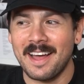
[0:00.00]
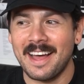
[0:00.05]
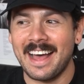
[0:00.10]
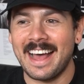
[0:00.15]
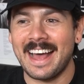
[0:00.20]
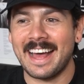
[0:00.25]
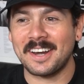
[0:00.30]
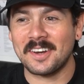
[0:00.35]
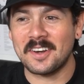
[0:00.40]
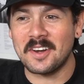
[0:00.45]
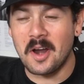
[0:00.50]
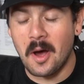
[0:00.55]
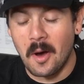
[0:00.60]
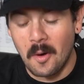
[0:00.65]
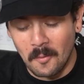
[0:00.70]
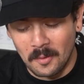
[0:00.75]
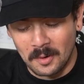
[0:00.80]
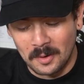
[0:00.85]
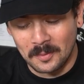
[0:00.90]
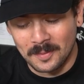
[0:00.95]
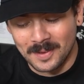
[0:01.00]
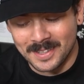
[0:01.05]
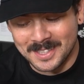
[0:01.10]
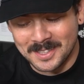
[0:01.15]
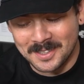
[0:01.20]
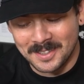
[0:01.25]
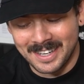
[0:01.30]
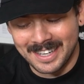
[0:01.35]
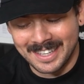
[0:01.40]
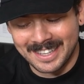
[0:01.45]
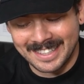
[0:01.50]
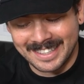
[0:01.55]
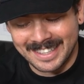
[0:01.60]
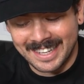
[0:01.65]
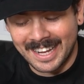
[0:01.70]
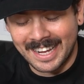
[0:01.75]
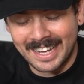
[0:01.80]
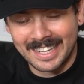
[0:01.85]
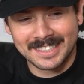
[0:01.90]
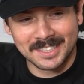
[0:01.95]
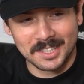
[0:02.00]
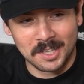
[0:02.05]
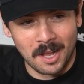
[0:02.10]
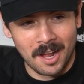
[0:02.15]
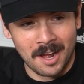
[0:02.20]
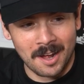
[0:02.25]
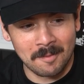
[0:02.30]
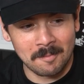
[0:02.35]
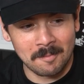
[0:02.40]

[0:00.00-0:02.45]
And no one will do anything to Islam.